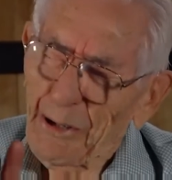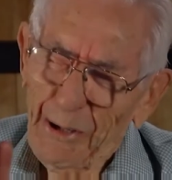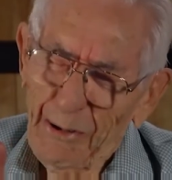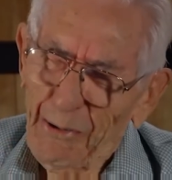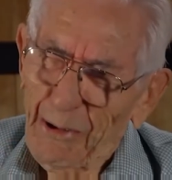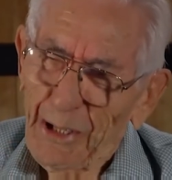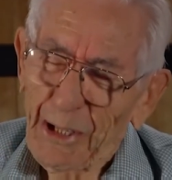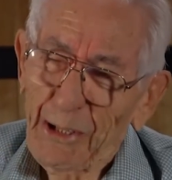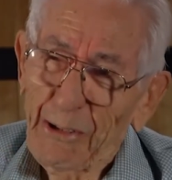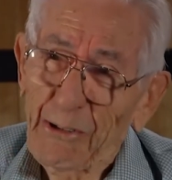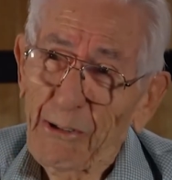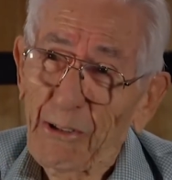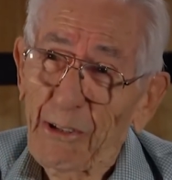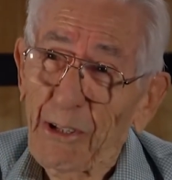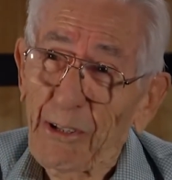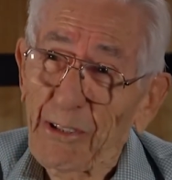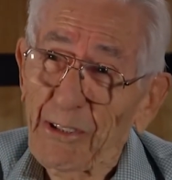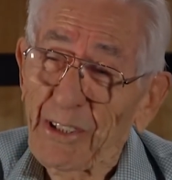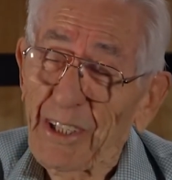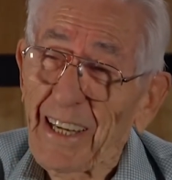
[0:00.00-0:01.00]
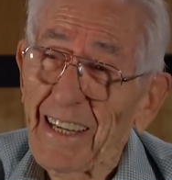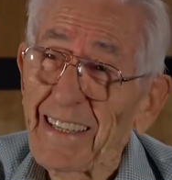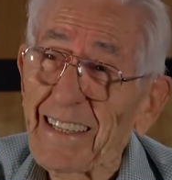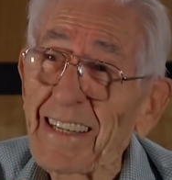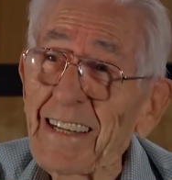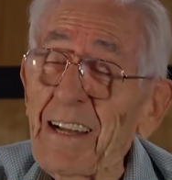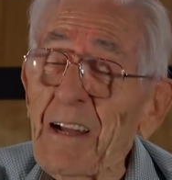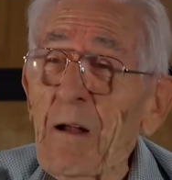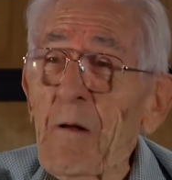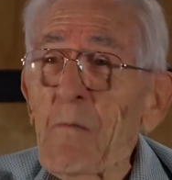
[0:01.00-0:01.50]
what I should have said.
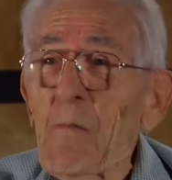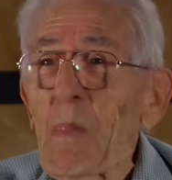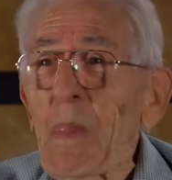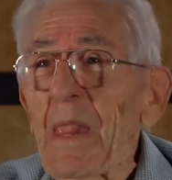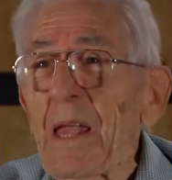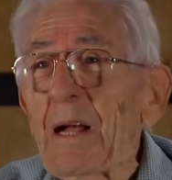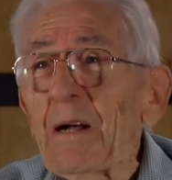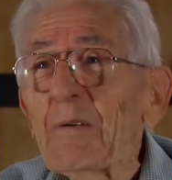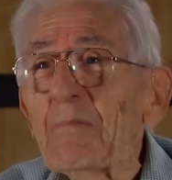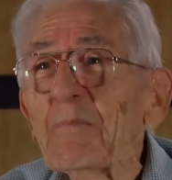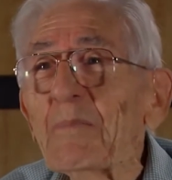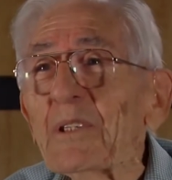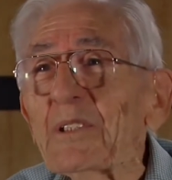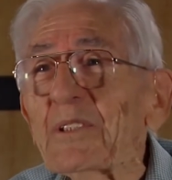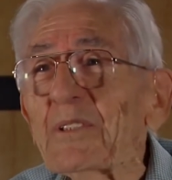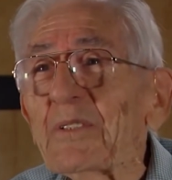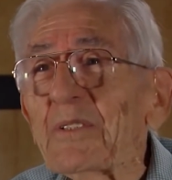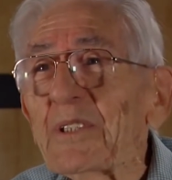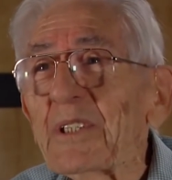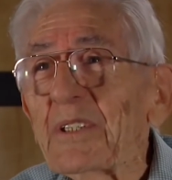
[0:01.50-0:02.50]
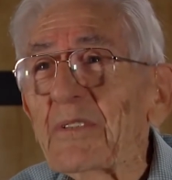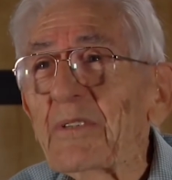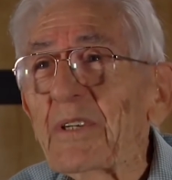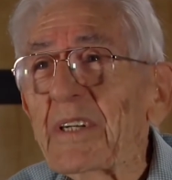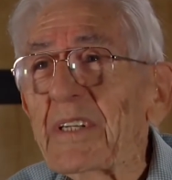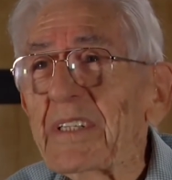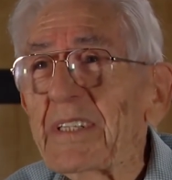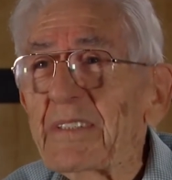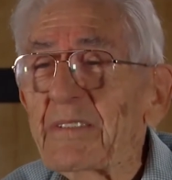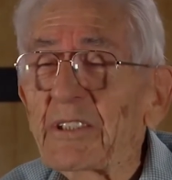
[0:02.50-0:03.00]
But
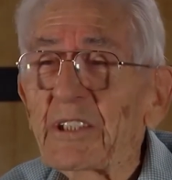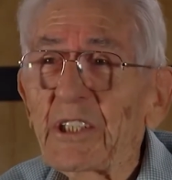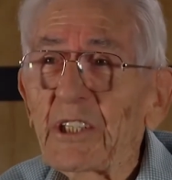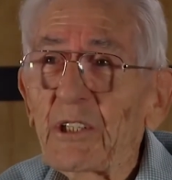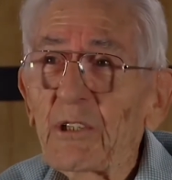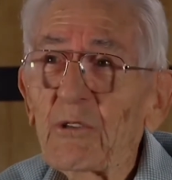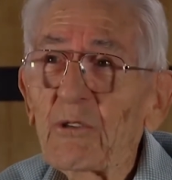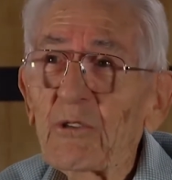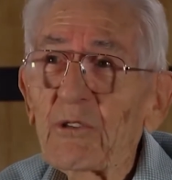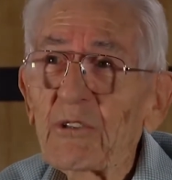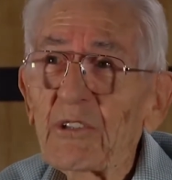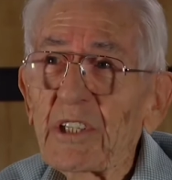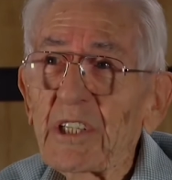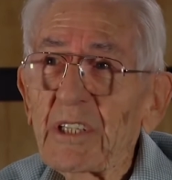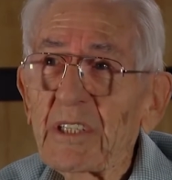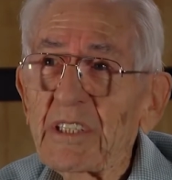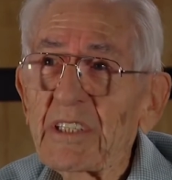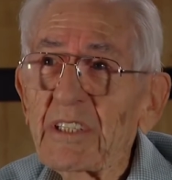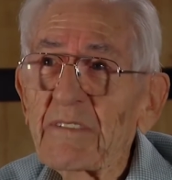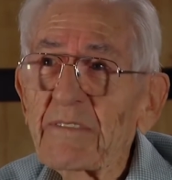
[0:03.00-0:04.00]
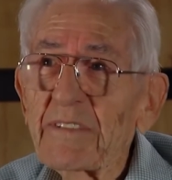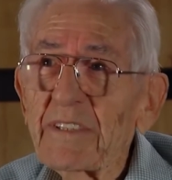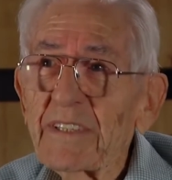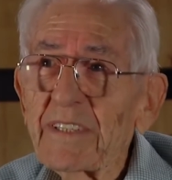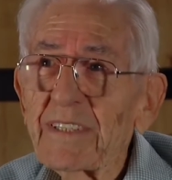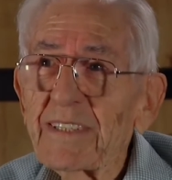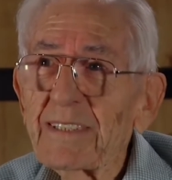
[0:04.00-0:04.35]
when you get older, you get tougher.